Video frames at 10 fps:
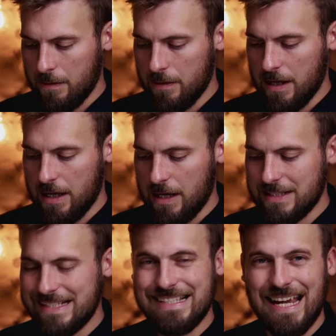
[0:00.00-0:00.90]
the
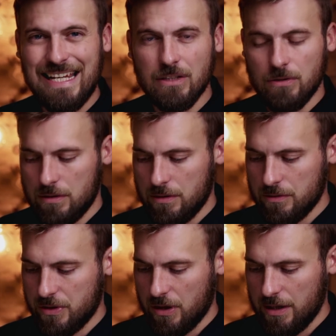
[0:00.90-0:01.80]
cycle, oh,
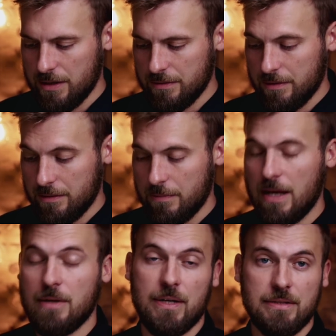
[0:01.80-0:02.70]
sorry.
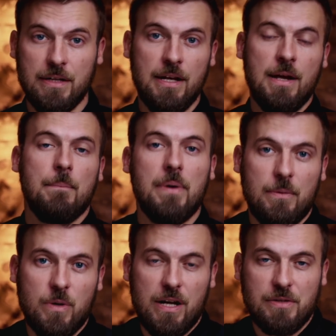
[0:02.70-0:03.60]
Anyways,
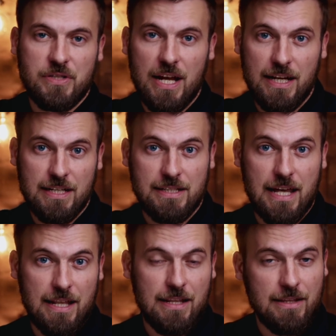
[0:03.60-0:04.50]
but what I was saying is
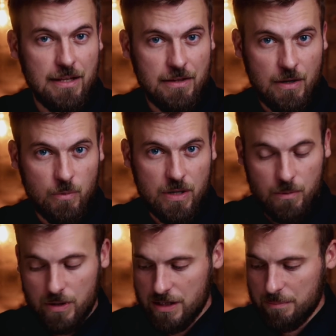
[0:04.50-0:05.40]
that, that what I
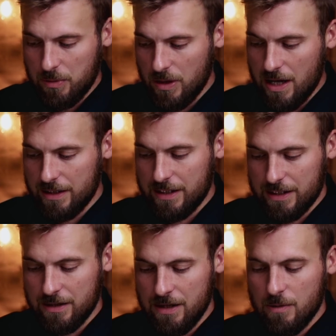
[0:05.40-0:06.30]
wanted to pull out
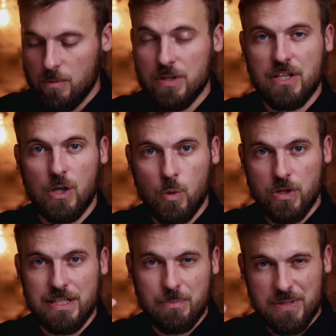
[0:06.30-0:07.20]
here was the,
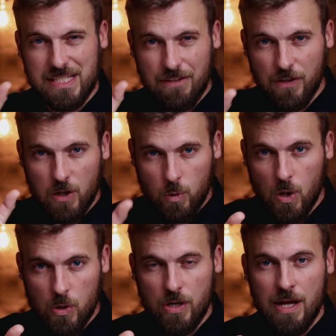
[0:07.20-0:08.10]
the specific
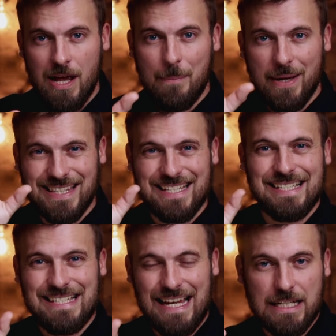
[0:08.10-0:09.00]
quote about the
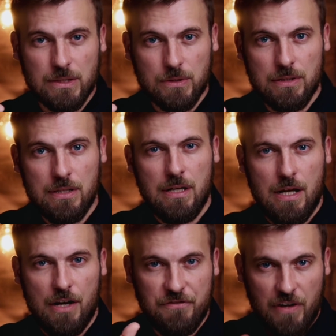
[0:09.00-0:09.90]
cycle
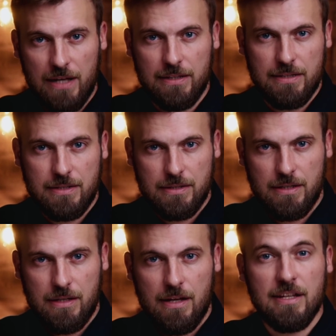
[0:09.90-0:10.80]
of violence.
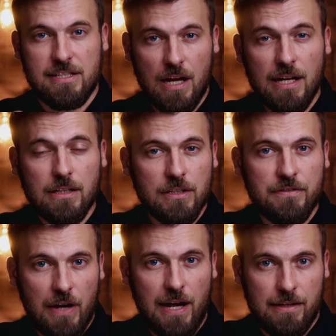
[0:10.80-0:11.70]
The cycle
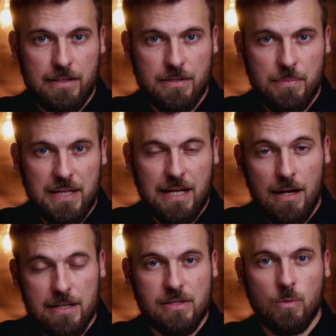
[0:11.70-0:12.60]
of violence,
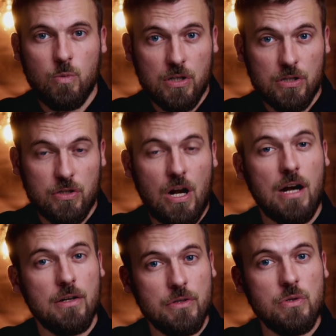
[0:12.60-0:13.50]
because the world,
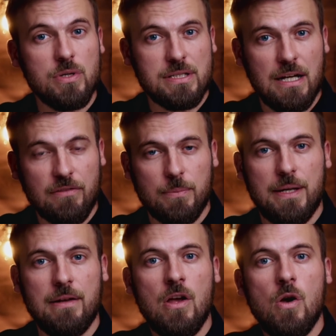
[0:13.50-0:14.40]
our own U S
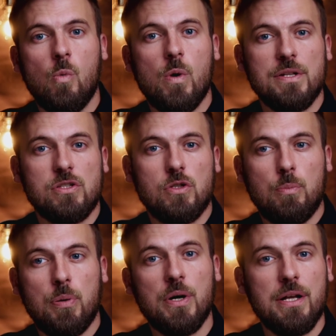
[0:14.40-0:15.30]
government, wants to
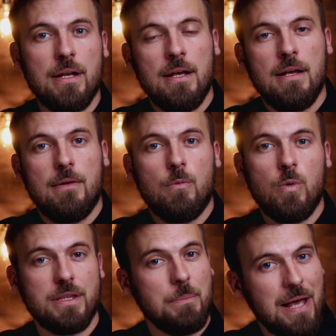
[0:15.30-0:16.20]
put
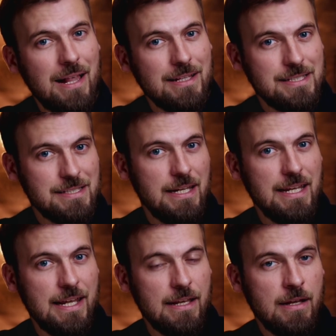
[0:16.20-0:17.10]
what the
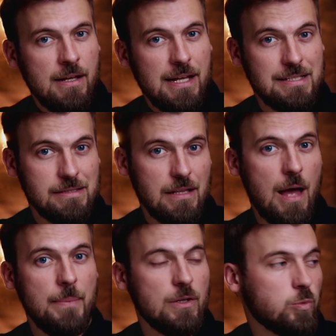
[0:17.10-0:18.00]
Palestinian
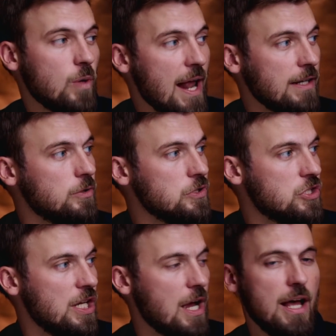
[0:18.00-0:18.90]
Islamic radical
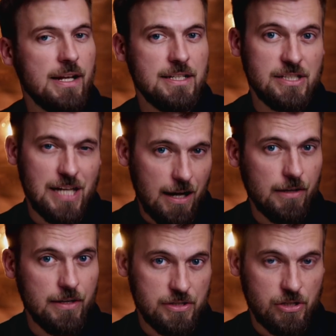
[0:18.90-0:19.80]
jihadist
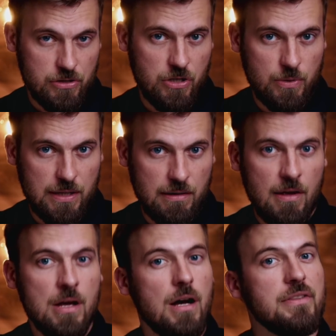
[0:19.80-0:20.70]
terrorists are doing
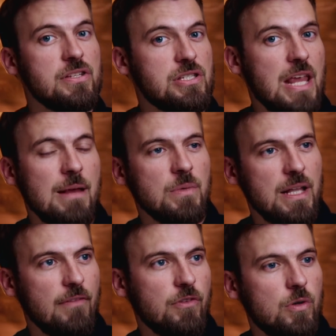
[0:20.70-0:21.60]
on the same
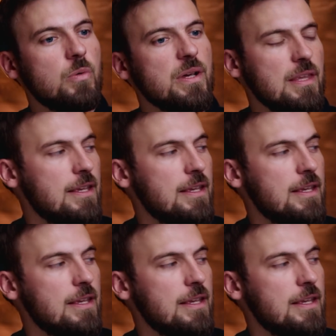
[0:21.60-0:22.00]
level right. with